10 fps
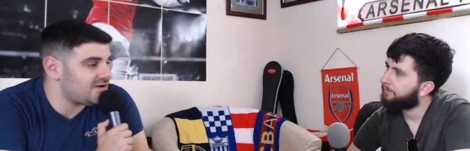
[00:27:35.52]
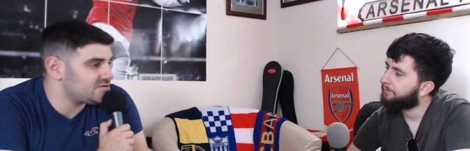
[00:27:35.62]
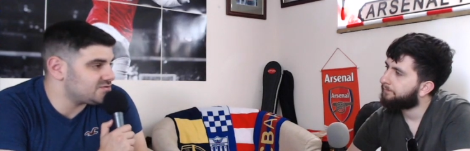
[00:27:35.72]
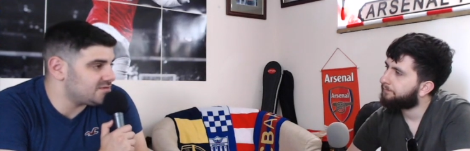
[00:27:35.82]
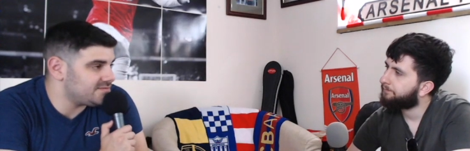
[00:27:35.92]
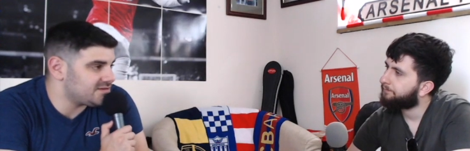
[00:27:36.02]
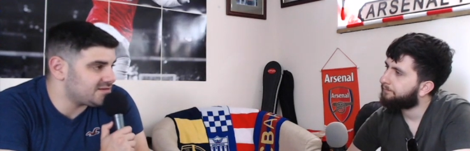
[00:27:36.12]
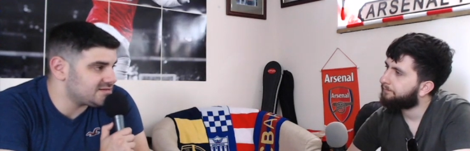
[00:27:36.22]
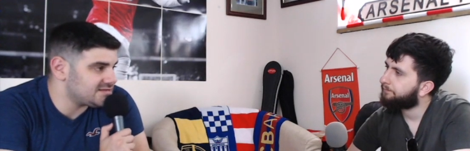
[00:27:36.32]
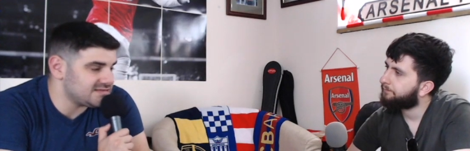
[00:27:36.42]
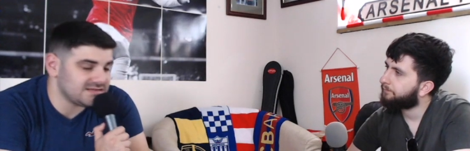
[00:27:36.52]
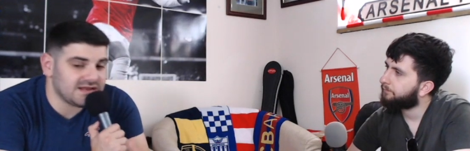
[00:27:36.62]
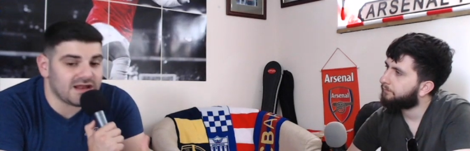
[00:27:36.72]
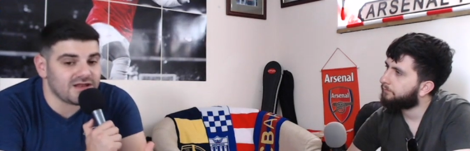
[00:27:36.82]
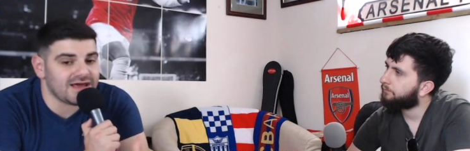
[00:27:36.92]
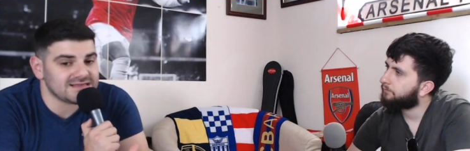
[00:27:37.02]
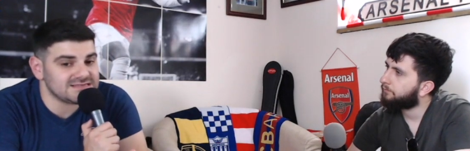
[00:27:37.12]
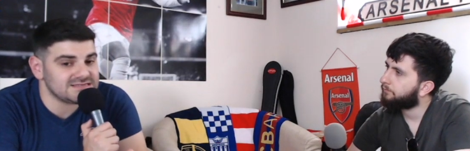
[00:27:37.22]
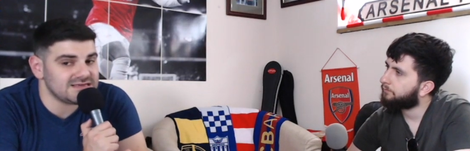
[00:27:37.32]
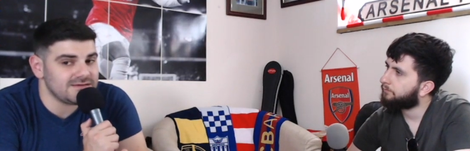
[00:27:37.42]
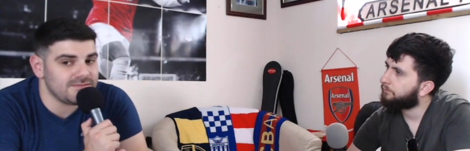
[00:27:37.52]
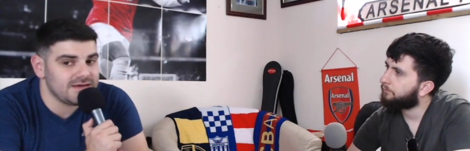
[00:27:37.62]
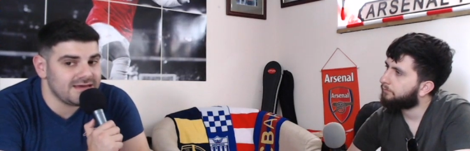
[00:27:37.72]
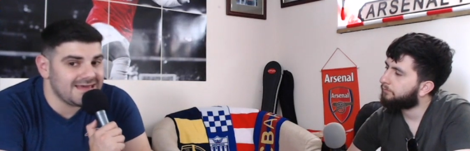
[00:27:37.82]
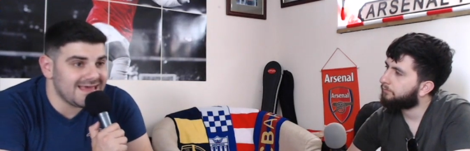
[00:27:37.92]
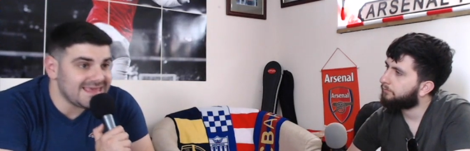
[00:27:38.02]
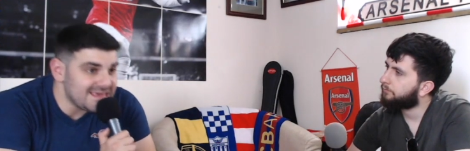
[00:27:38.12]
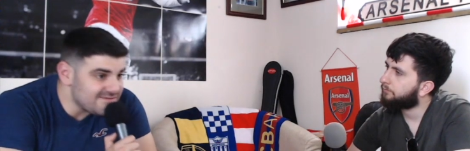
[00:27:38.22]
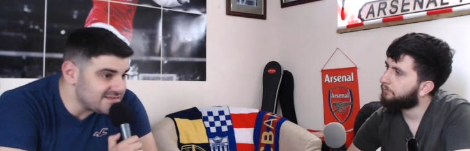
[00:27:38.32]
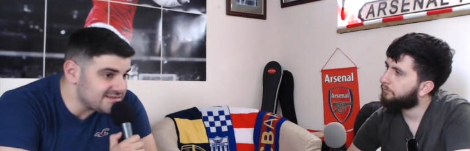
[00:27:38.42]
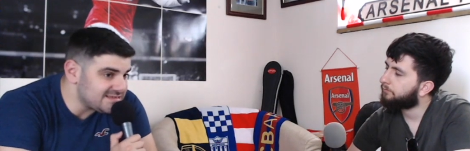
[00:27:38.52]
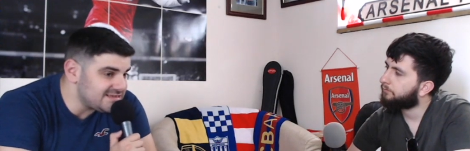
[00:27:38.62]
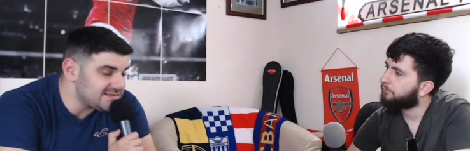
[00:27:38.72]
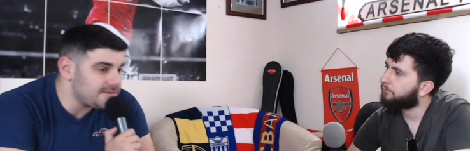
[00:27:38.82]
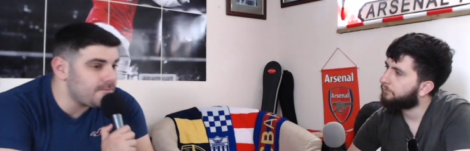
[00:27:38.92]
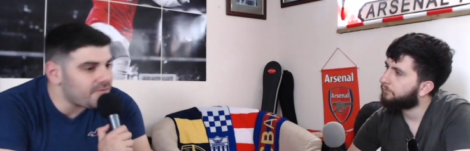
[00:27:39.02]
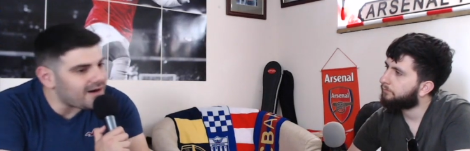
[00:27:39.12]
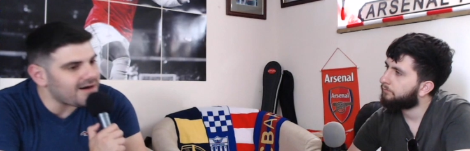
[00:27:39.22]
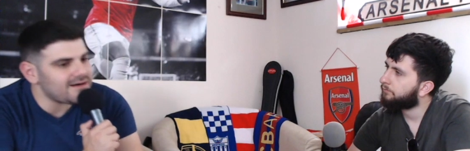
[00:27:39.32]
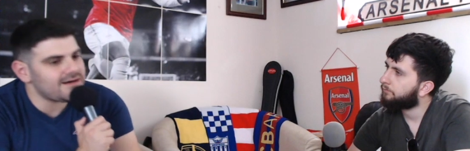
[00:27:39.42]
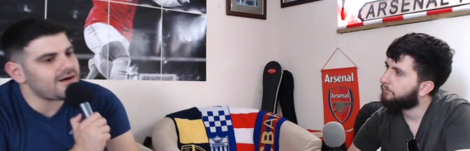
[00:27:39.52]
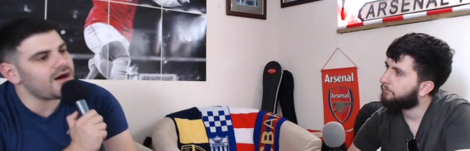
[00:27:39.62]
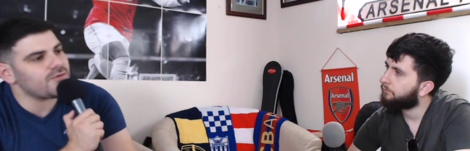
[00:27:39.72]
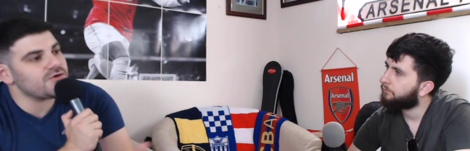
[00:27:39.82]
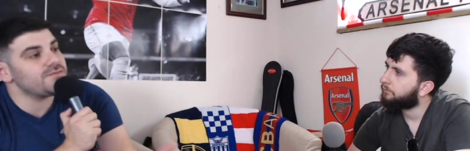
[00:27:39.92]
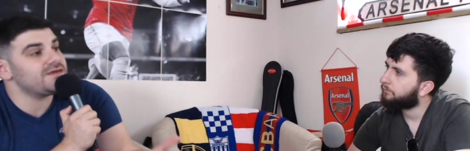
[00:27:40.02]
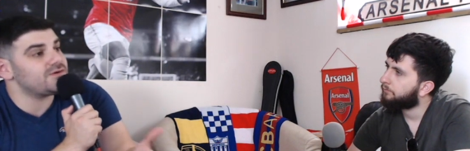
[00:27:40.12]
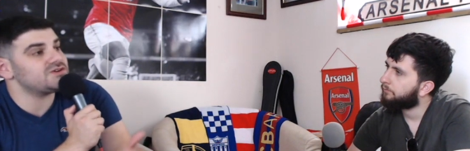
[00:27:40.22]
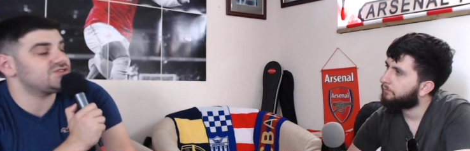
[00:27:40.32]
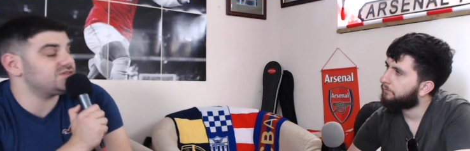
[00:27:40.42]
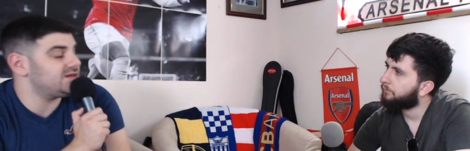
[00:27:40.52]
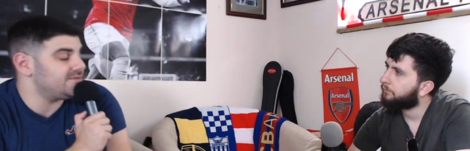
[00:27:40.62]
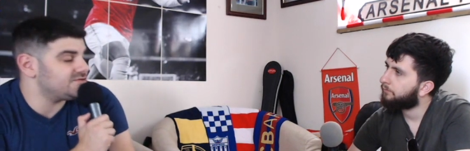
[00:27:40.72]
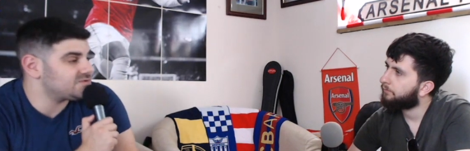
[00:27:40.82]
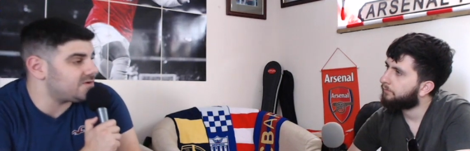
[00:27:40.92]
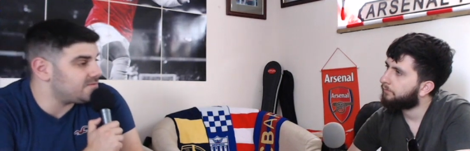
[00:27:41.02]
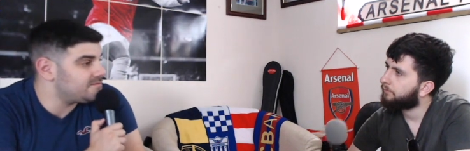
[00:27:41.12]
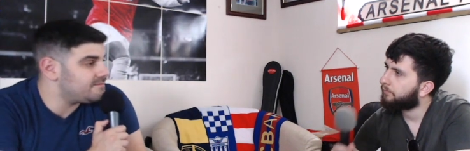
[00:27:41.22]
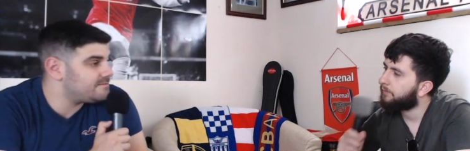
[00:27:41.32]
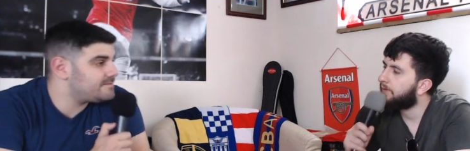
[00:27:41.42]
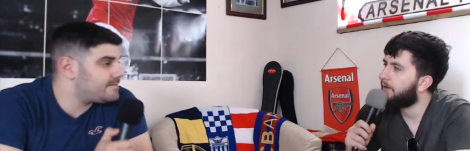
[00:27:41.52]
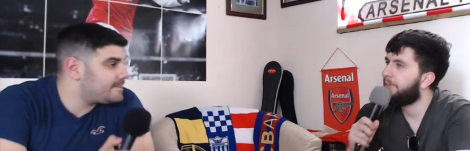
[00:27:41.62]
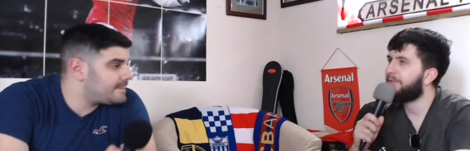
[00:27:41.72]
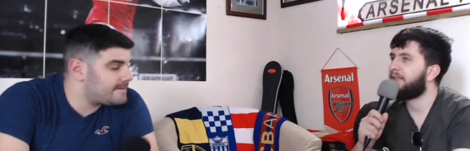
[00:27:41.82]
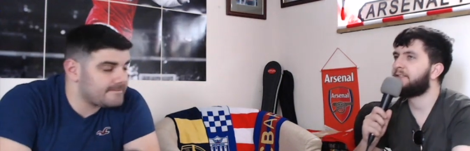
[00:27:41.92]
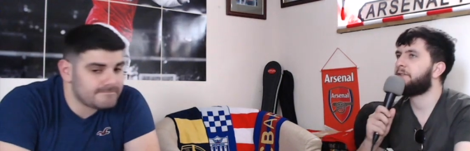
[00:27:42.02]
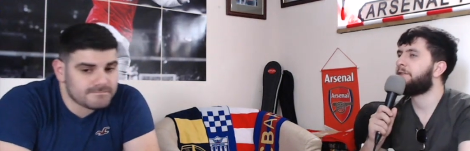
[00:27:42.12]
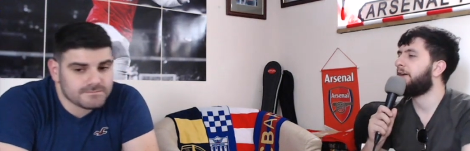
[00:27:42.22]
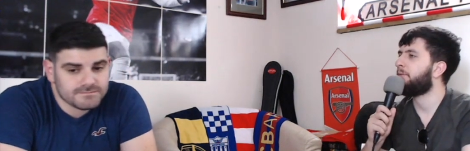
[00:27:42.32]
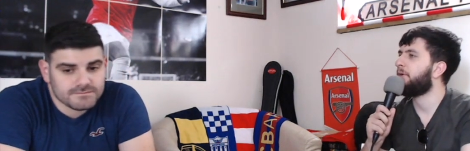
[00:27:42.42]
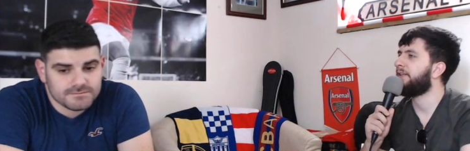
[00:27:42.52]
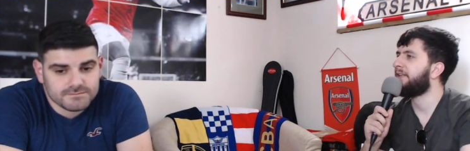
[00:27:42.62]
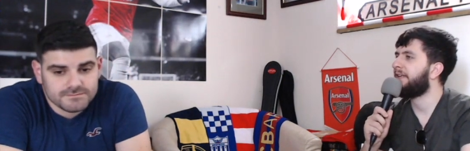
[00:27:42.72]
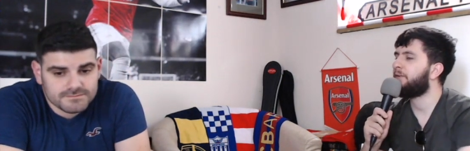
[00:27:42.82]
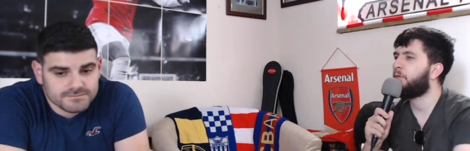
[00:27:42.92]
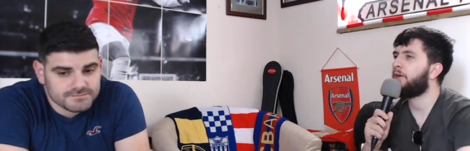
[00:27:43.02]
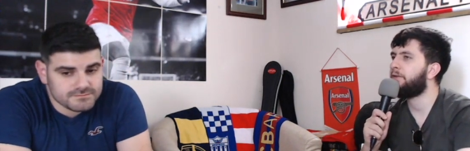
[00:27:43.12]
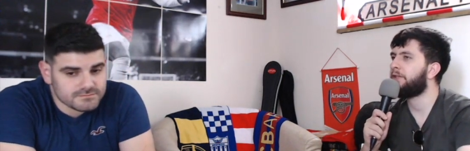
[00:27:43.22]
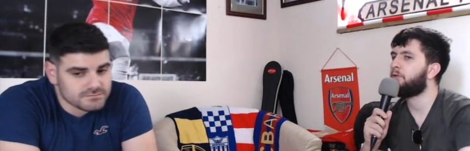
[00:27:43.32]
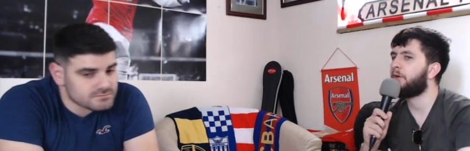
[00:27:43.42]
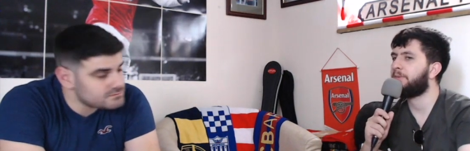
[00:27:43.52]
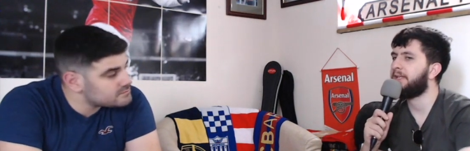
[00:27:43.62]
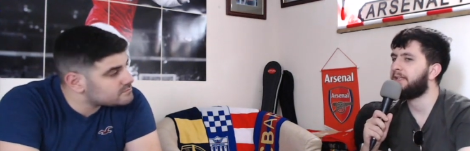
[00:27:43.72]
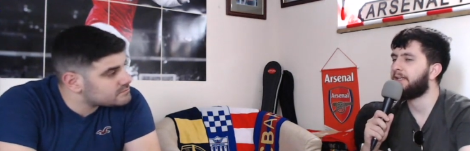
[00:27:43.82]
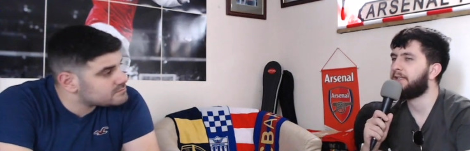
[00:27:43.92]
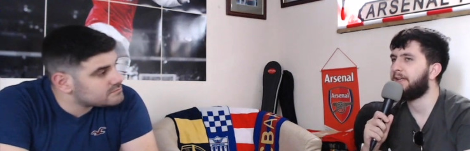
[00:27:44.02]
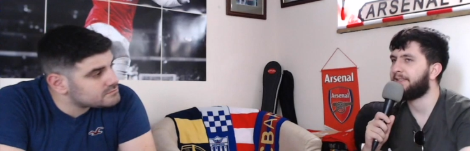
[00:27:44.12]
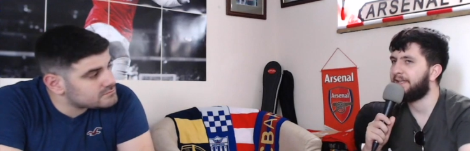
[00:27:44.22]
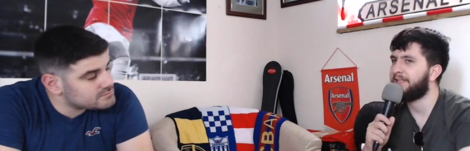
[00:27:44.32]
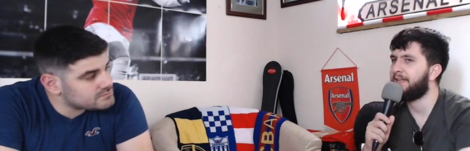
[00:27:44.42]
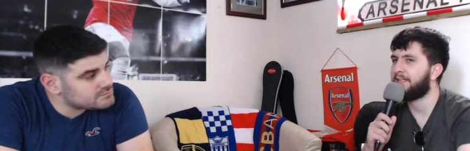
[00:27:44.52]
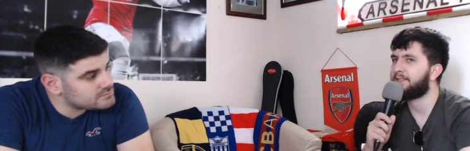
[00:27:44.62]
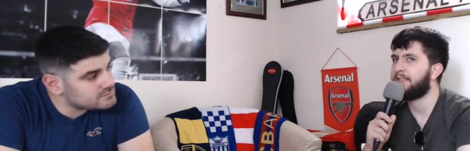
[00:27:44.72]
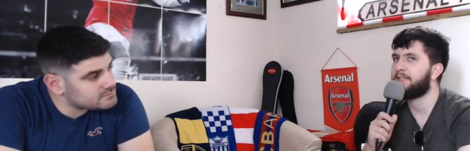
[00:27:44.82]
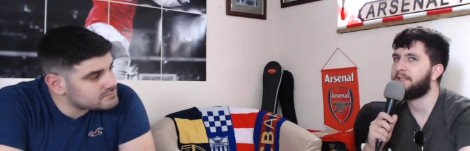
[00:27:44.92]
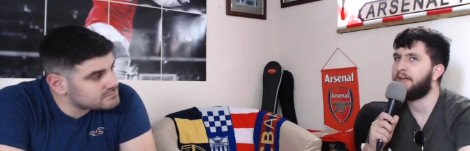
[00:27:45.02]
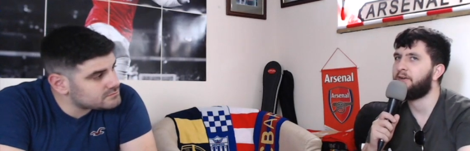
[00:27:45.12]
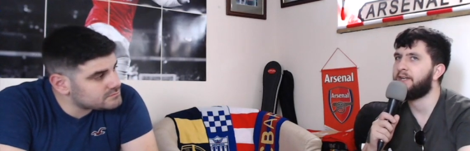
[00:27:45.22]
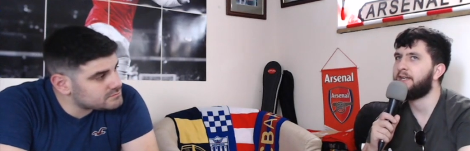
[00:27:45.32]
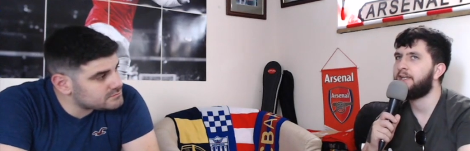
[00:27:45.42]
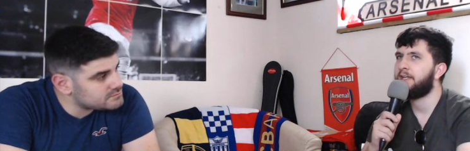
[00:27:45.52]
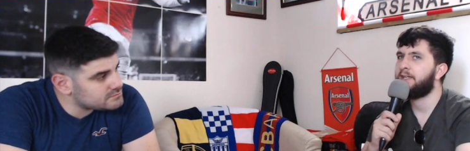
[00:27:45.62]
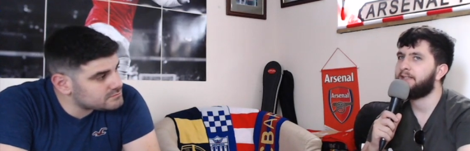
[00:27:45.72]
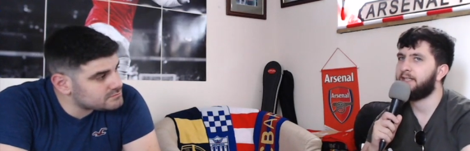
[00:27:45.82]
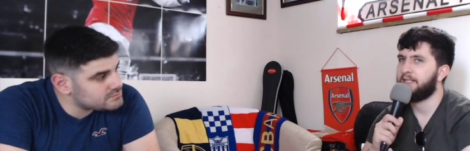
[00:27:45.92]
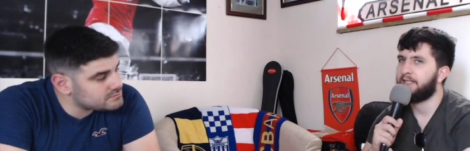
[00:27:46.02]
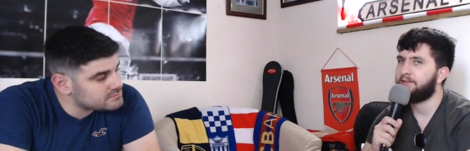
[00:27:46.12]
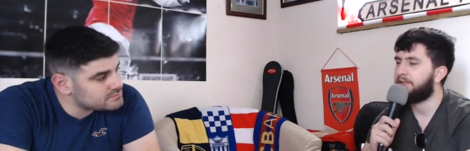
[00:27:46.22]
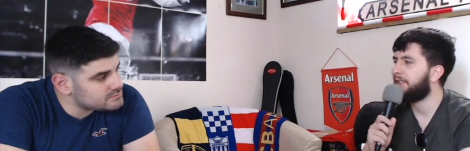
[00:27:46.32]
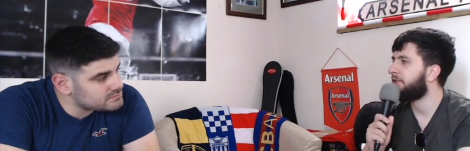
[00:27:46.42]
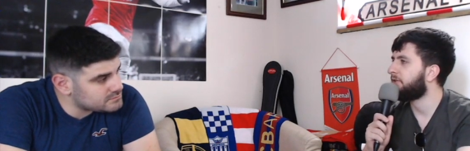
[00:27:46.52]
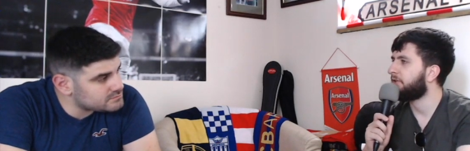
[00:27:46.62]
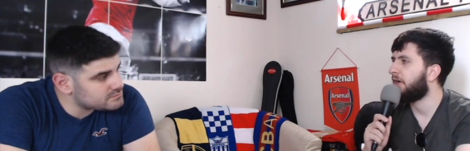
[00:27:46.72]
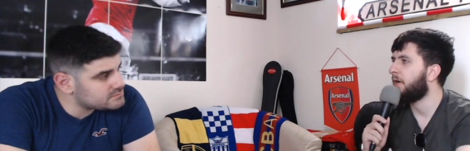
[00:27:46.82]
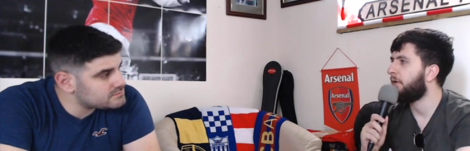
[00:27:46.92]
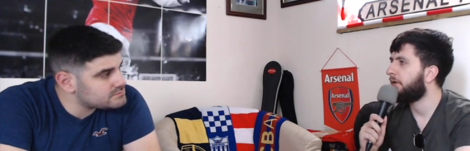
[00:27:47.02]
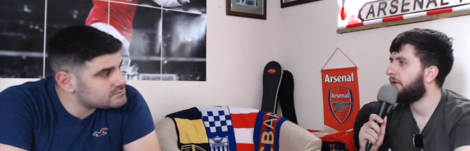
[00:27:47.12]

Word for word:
Speaker 1: Arsenal in the middle of the season. And I'd like to see him given the season, but I will be questioning him as well.
Speaker 2: Yeah, I mean that's a fair point. And if we're in the Europa League again next season, Harry, then he, he needs to go.